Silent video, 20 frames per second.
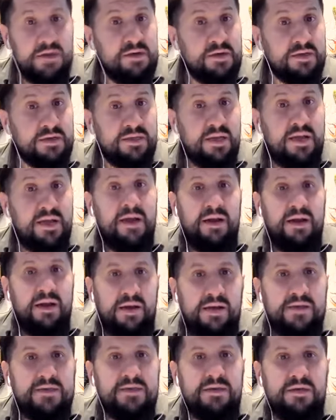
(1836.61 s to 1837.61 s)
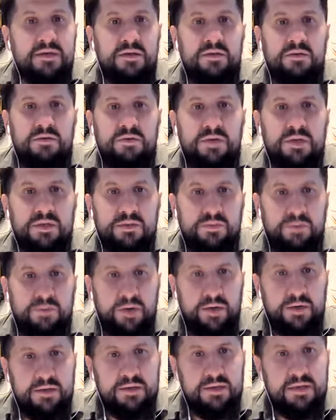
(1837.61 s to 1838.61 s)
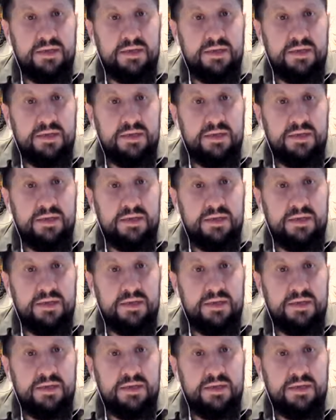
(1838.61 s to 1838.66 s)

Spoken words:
just listen to these words.